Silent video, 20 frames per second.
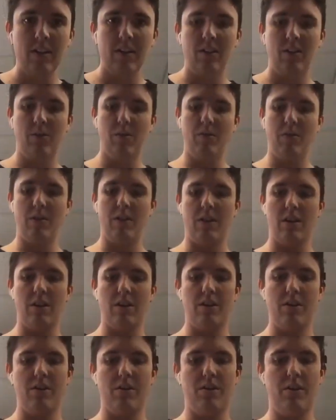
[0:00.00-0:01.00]
So we've
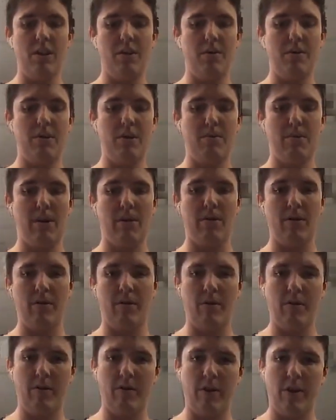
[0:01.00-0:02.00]
got our sequencing
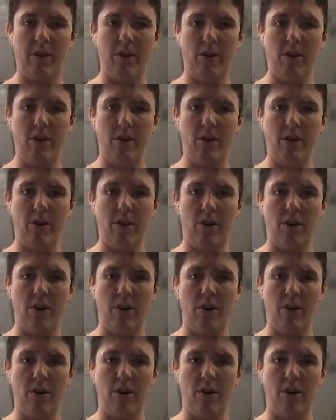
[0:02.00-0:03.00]
buffer thawed
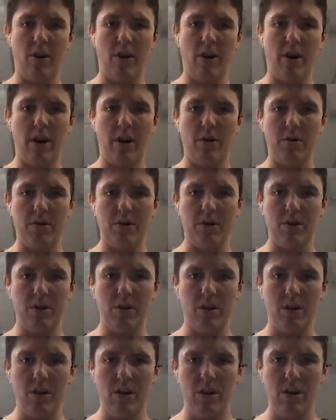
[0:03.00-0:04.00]
out,
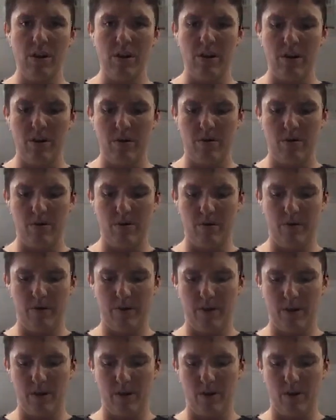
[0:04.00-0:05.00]

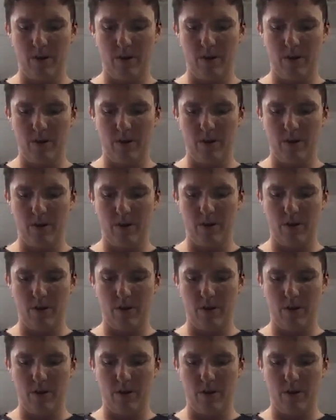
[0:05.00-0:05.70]
loading beads,